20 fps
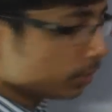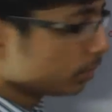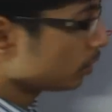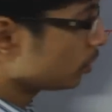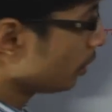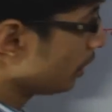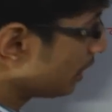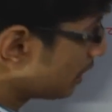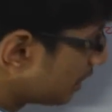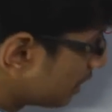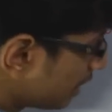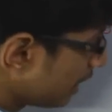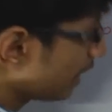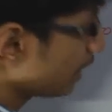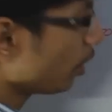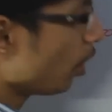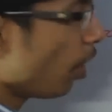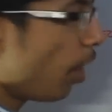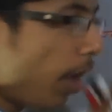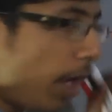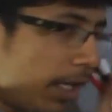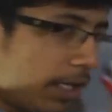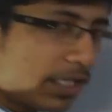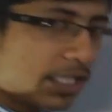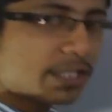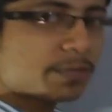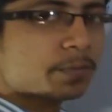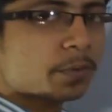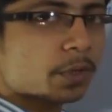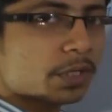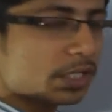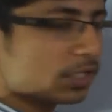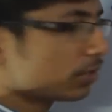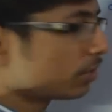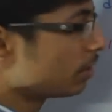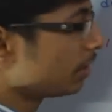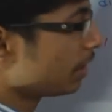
So instead, all this protein